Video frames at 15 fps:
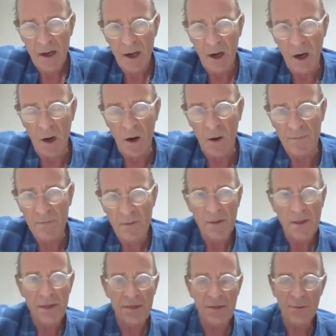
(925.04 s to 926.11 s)
of
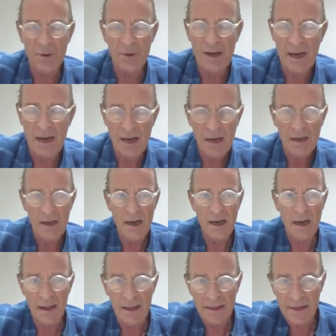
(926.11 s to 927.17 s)

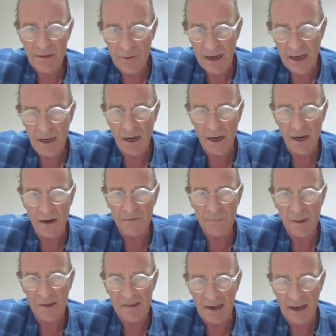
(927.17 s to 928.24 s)
nearly
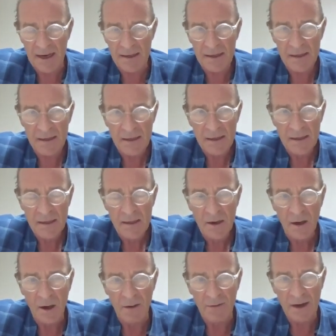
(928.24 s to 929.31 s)
3.5%
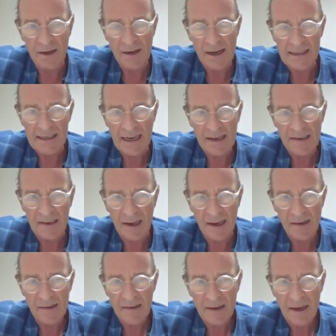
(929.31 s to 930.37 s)
of our net
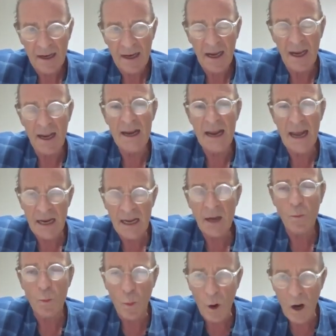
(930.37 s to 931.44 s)
assets in any
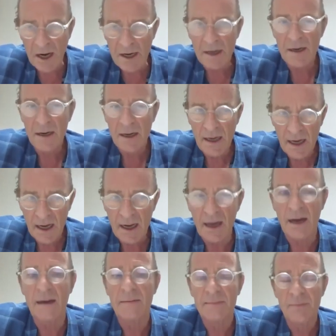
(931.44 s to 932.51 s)
1 year,